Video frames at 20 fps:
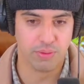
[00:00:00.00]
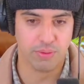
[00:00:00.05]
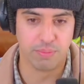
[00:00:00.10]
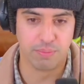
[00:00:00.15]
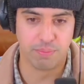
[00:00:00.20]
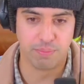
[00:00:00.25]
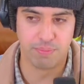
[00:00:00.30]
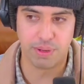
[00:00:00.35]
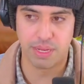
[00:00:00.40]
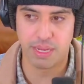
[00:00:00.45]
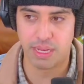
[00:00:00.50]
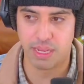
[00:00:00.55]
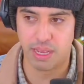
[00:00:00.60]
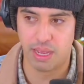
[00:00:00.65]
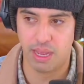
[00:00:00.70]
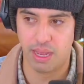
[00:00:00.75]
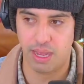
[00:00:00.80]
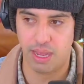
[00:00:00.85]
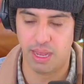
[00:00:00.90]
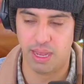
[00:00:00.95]
it would be
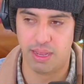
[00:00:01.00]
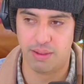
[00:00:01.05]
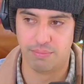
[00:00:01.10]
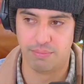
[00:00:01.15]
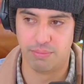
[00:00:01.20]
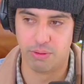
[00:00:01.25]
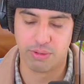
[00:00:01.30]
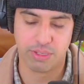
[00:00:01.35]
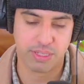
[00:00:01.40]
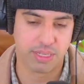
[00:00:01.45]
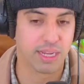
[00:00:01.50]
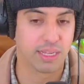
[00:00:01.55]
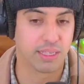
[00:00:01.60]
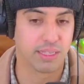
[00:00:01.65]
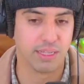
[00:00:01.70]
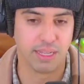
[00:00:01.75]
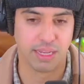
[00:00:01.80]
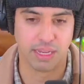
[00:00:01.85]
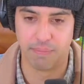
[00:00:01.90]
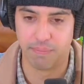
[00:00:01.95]
most
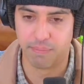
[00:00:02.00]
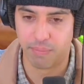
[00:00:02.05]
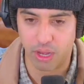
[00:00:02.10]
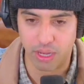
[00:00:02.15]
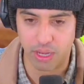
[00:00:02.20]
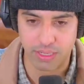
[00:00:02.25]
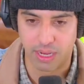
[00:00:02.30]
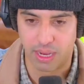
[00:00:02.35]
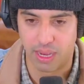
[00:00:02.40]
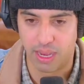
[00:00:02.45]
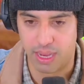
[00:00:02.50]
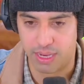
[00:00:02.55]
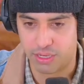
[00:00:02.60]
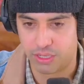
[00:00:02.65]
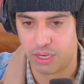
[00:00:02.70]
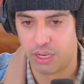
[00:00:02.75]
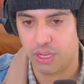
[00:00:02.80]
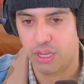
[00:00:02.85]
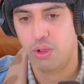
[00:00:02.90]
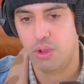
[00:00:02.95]
likely like a
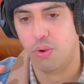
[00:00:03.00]
montage,